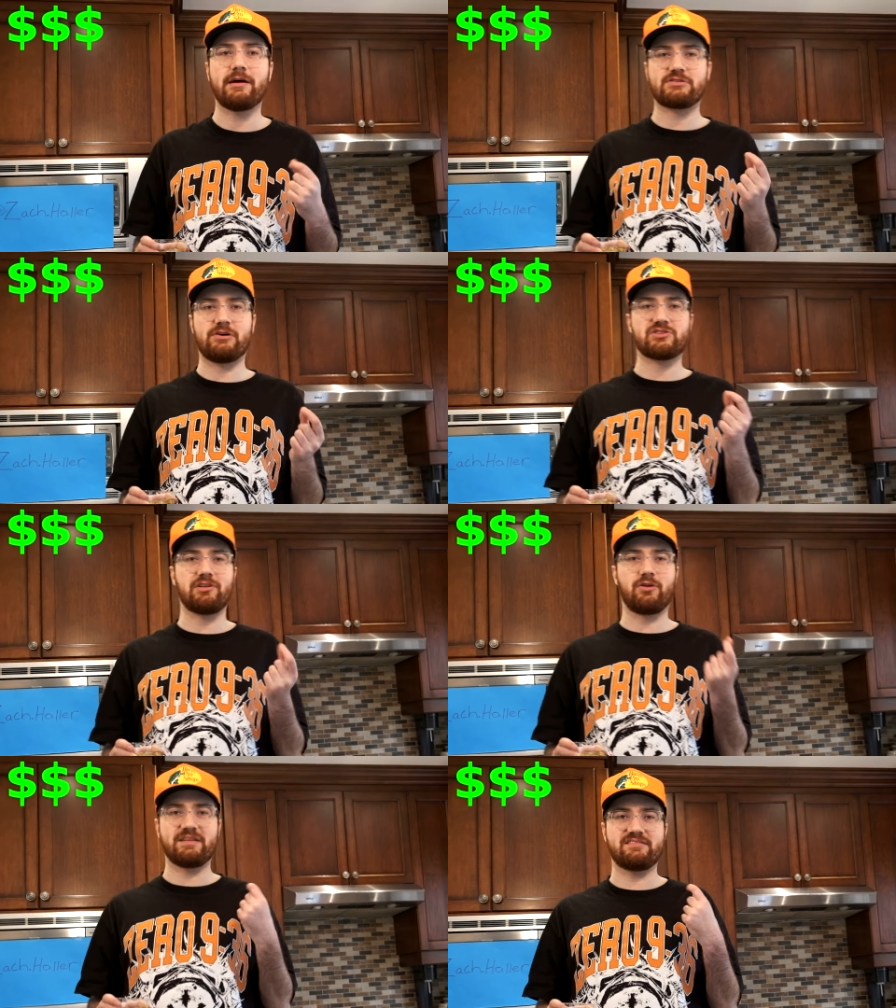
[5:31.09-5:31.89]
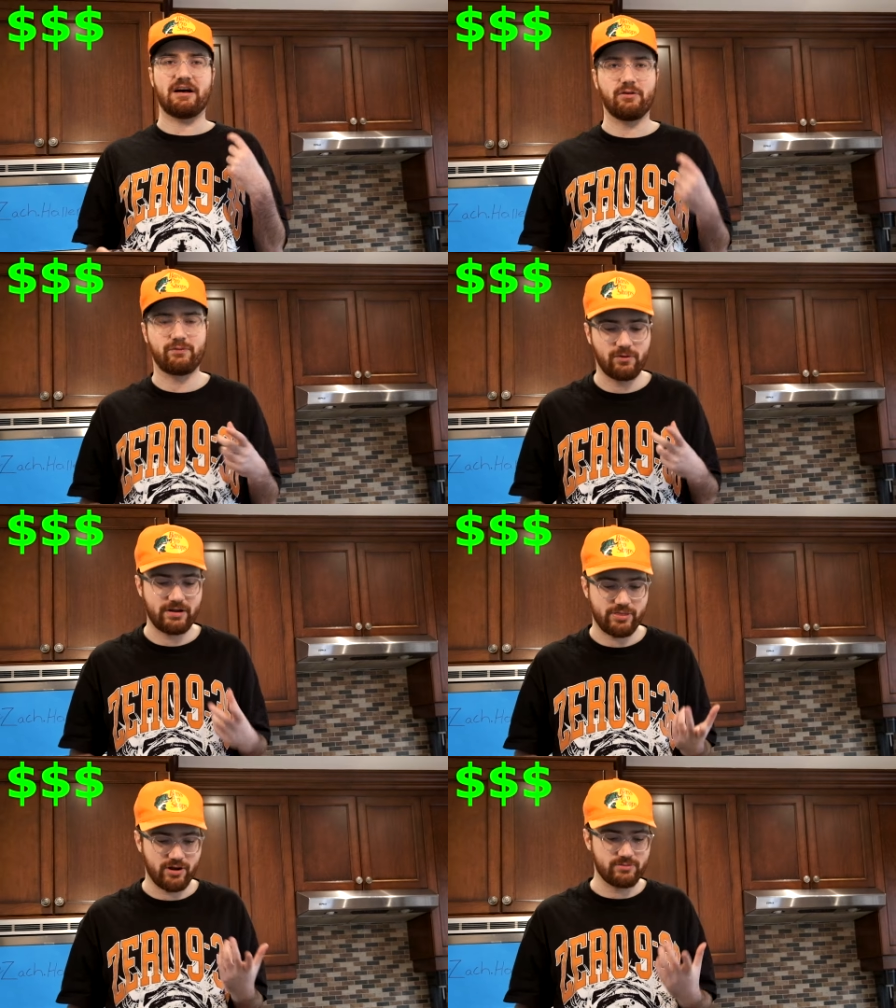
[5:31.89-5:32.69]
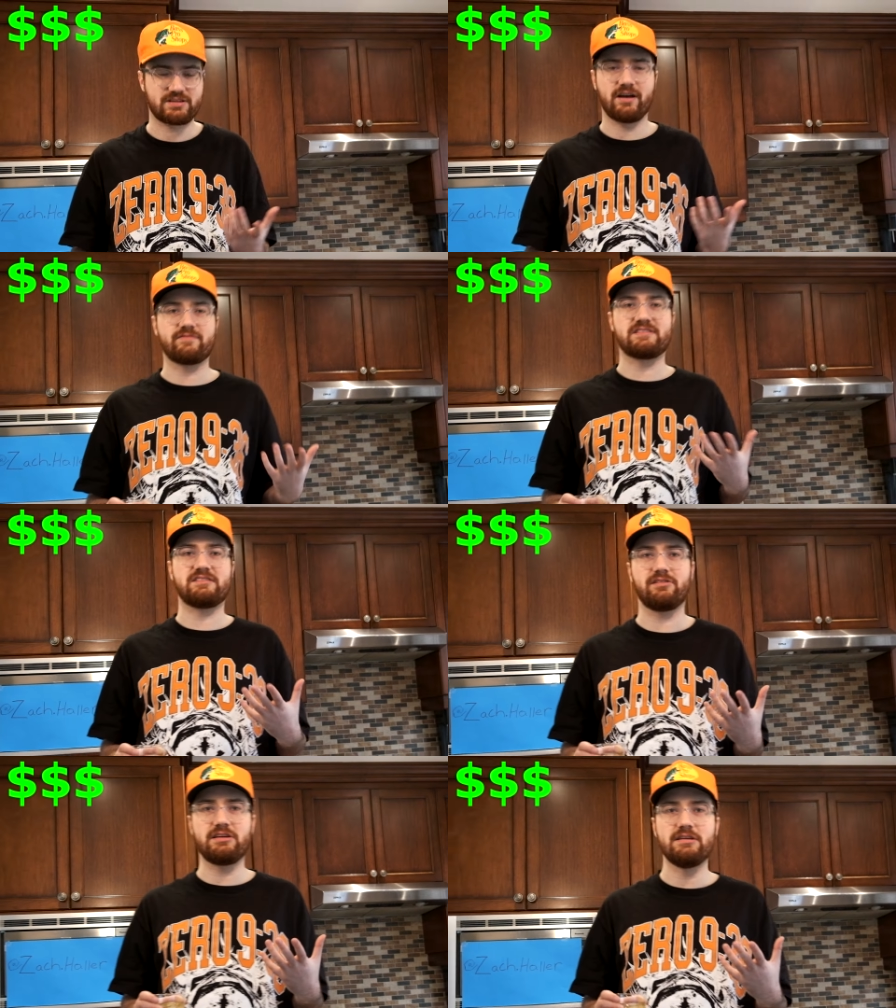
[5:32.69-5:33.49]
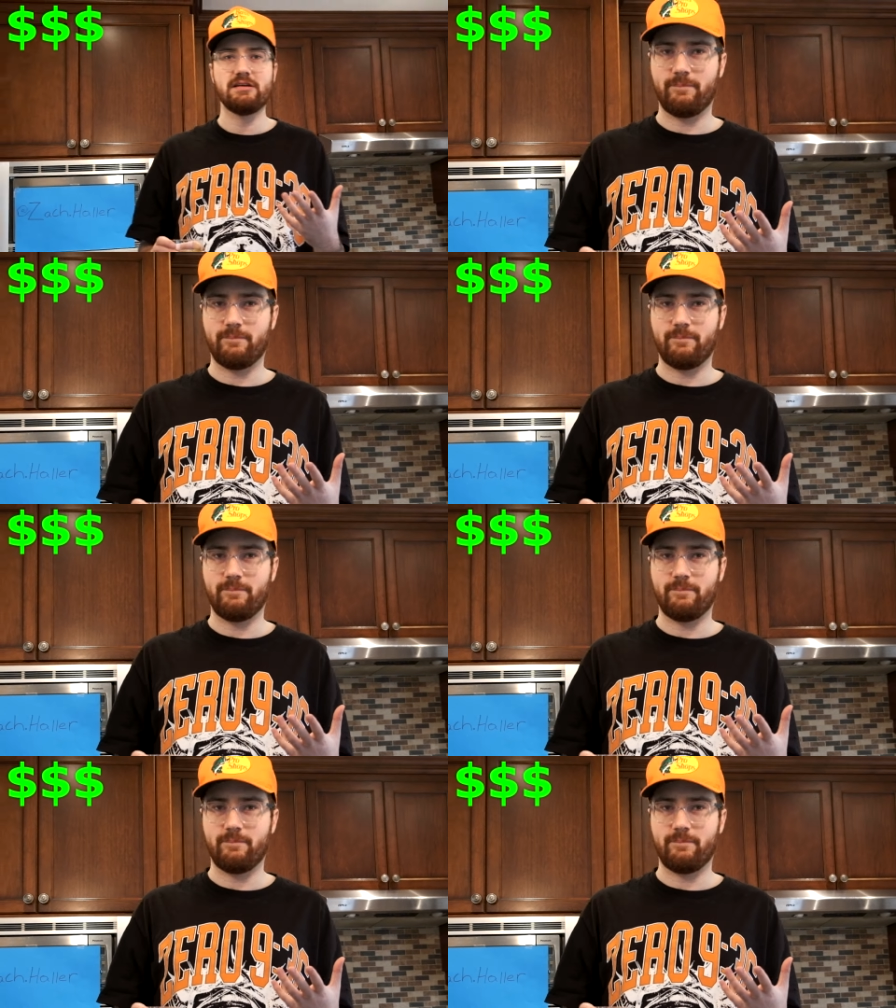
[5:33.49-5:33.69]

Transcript: I was also a little bit doubtful, and I thought it was kind of silly.